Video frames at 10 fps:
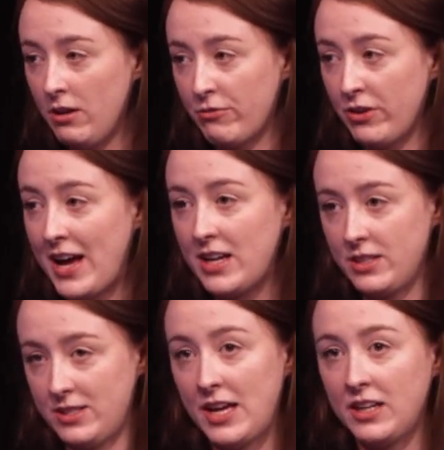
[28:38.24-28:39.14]
for that
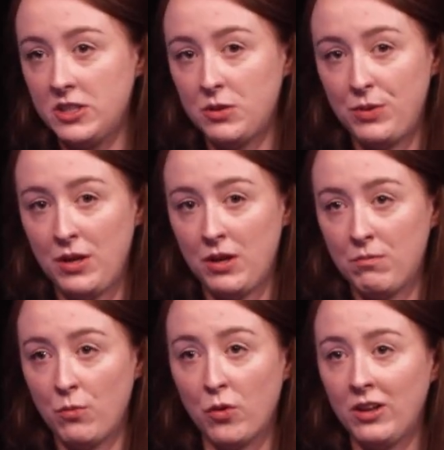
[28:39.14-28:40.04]
design to be
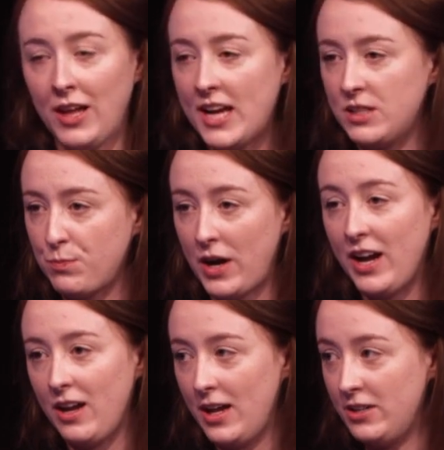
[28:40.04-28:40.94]
more led
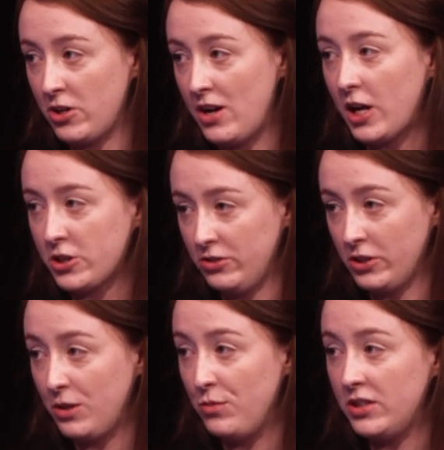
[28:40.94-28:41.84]
by international
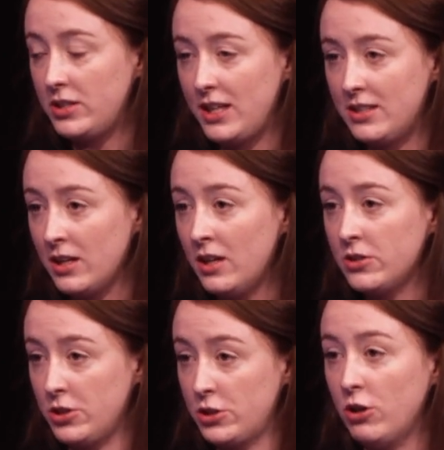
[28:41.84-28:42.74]
communities
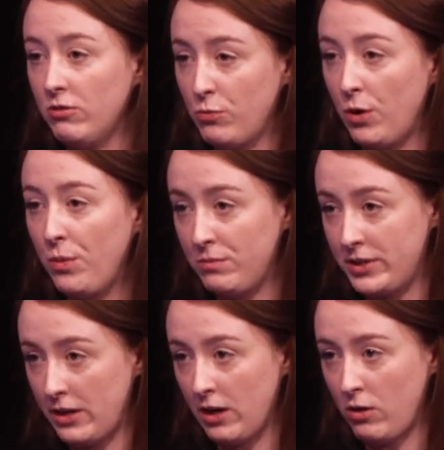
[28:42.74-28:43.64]
to solve problems
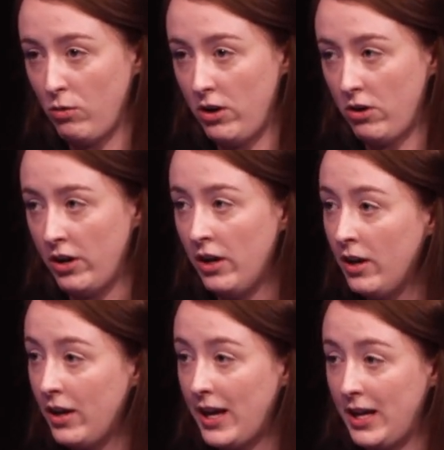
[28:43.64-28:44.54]
that are going on
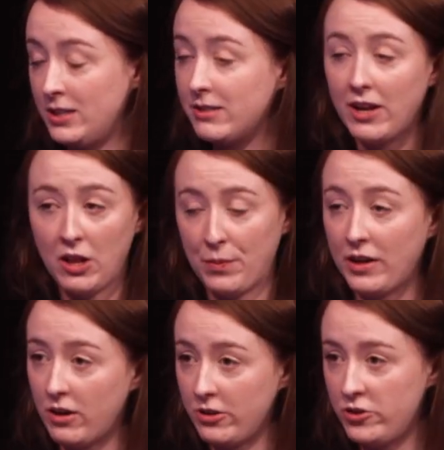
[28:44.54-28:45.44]
in
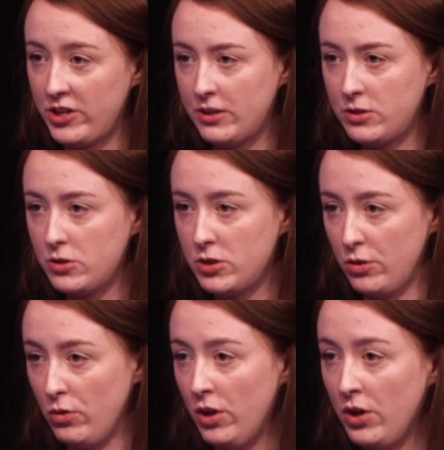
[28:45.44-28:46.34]
developing countries.
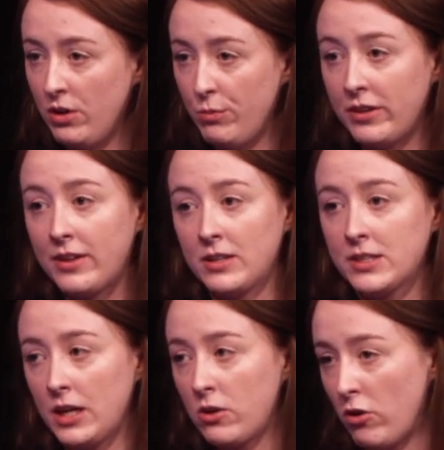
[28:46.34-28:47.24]
So with things
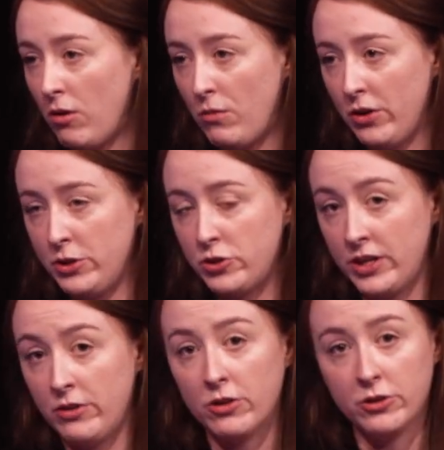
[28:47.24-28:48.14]
like crop
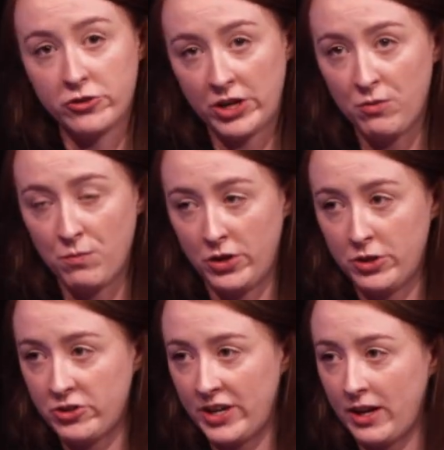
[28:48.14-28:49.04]
monitoring or drought
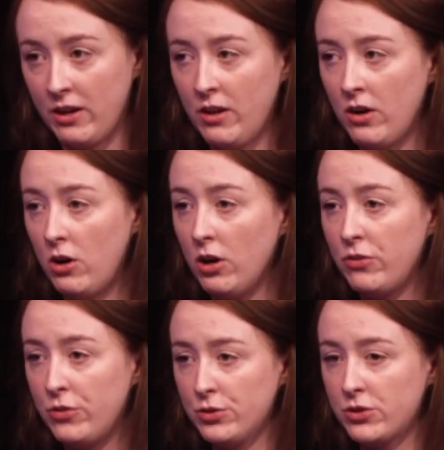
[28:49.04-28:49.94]
monitoring, all
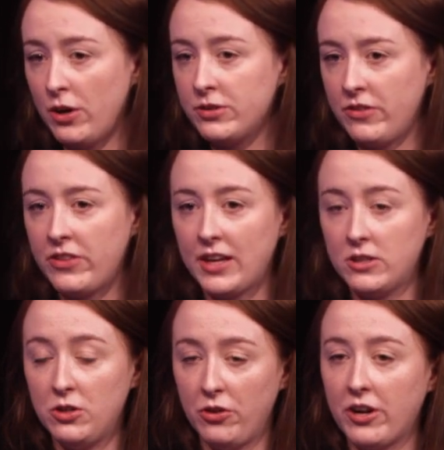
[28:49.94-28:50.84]
of those sorts of
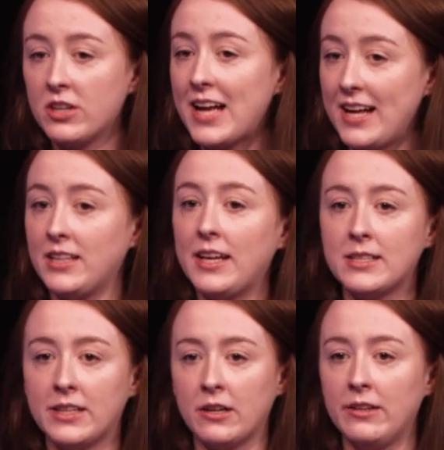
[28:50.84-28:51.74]
things, there are
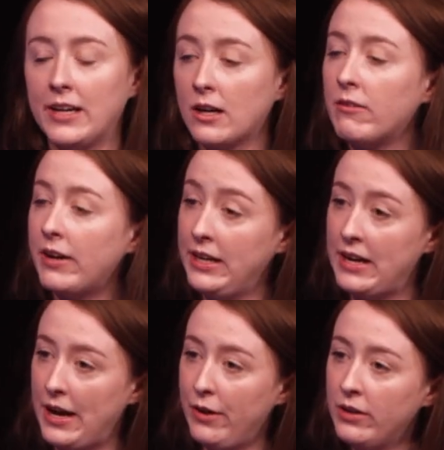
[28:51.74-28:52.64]
satellites that are there right
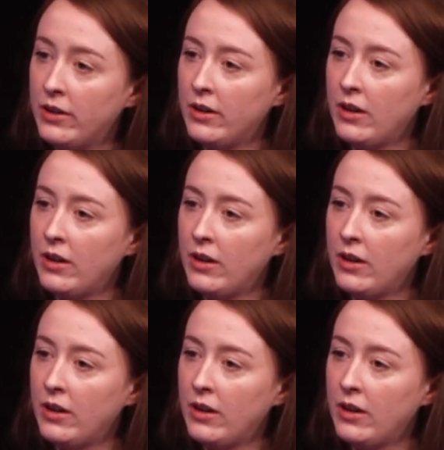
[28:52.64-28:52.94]
now,